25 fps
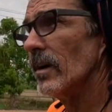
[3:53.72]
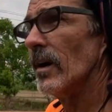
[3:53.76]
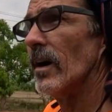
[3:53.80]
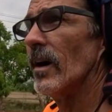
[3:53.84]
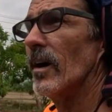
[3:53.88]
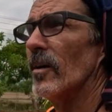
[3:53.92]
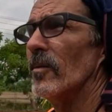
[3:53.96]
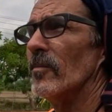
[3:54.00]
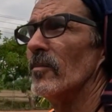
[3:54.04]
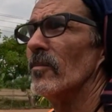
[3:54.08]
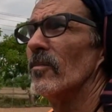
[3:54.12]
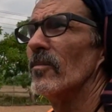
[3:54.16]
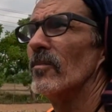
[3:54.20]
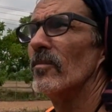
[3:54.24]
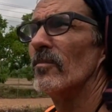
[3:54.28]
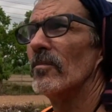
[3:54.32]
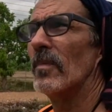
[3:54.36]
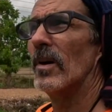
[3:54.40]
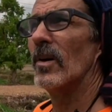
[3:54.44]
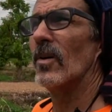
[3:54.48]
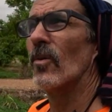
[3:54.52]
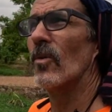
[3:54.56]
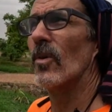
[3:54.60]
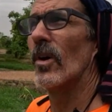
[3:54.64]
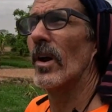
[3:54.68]

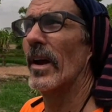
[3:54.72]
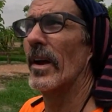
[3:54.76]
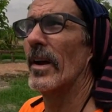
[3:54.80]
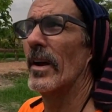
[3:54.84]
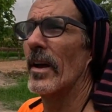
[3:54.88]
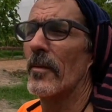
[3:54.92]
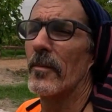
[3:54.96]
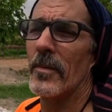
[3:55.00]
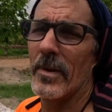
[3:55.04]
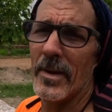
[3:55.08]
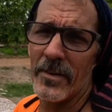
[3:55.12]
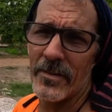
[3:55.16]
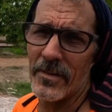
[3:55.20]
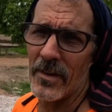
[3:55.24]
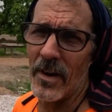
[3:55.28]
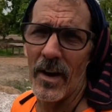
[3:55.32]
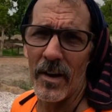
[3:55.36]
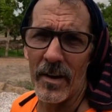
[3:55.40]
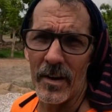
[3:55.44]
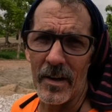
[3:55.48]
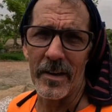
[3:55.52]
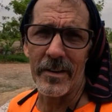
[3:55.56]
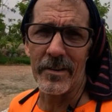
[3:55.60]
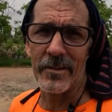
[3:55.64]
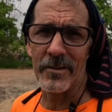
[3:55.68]
But I mean, it's
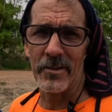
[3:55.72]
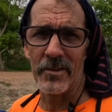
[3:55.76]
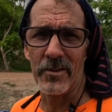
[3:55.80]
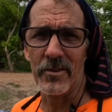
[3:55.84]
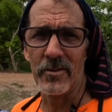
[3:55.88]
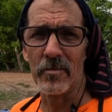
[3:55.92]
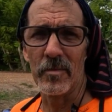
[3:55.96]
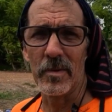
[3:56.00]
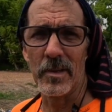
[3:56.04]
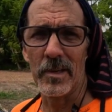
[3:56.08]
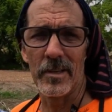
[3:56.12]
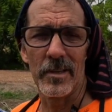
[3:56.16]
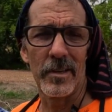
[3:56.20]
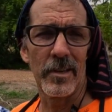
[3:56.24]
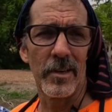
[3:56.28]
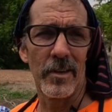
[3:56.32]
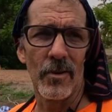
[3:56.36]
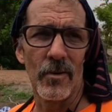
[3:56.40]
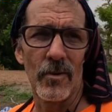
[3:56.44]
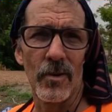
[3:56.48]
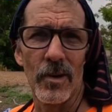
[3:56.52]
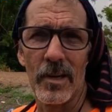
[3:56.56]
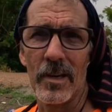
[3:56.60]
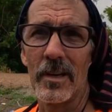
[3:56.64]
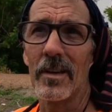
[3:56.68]
ugly too, but you
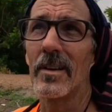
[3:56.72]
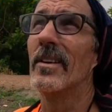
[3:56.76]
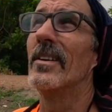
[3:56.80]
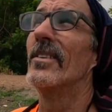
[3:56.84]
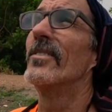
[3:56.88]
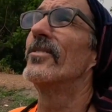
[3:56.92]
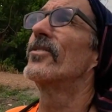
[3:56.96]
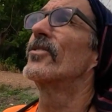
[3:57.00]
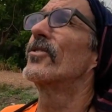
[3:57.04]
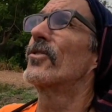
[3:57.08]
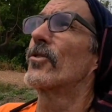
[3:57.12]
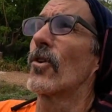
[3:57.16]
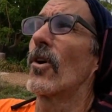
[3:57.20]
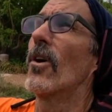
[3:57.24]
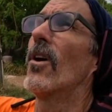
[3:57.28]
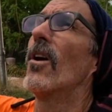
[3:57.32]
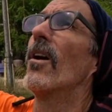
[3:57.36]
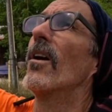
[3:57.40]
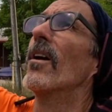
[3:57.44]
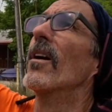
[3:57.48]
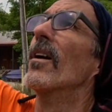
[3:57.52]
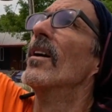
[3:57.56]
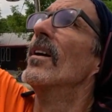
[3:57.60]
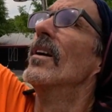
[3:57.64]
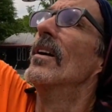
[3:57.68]
know what? It's
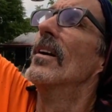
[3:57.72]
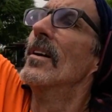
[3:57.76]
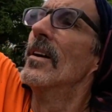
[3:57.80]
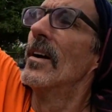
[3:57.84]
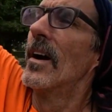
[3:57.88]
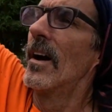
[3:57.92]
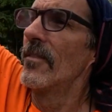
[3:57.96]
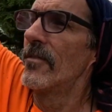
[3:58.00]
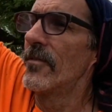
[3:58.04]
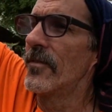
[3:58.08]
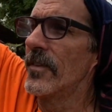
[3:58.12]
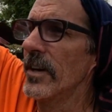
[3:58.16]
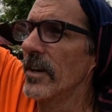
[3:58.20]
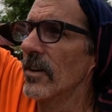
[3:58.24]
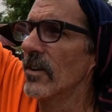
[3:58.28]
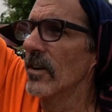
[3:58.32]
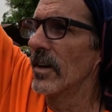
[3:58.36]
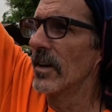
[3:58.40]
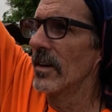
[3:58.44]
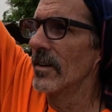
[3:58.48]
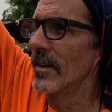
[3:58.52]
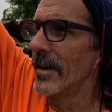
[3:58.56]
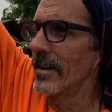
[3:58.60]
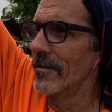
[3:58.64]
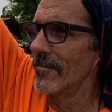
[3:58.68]
strong. I feel
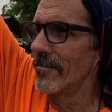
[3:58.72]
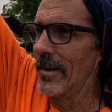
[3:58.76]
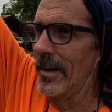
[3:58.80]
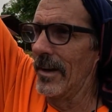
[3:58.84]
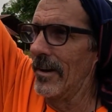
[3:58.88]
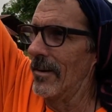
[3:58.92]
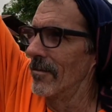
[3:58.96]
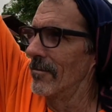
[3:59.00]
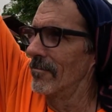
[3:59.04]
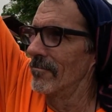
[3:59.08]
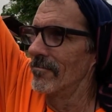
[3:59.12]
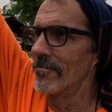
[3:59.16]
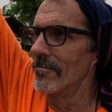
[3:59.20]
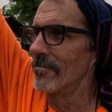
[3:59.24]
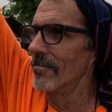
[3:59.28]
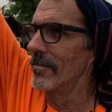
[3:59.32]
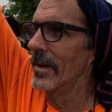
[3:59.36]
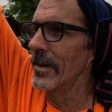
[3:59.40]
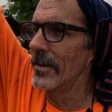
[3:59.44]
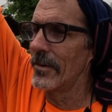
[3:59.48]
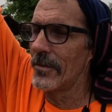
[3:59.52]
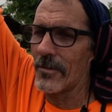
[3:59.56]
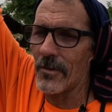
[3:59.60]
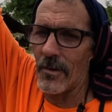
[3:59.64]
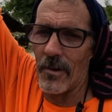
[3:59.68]
it. You know,
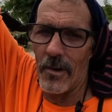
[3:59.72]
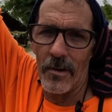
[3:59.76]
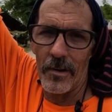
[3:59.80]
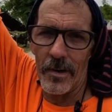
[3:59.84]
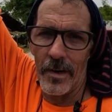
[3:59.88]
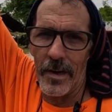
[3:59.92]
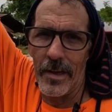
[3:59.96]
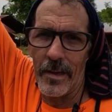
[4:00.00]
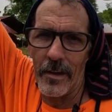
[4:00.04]
it's strong.